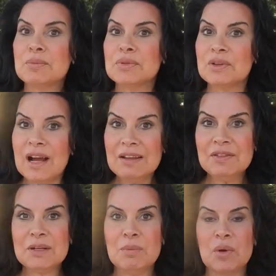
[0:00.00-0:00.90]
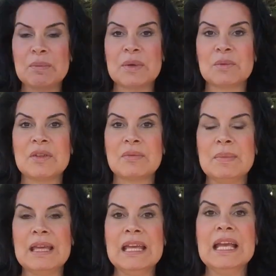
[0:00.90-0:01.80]
private appointment with
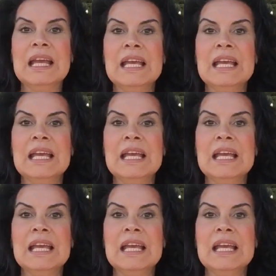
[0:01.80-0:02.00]
me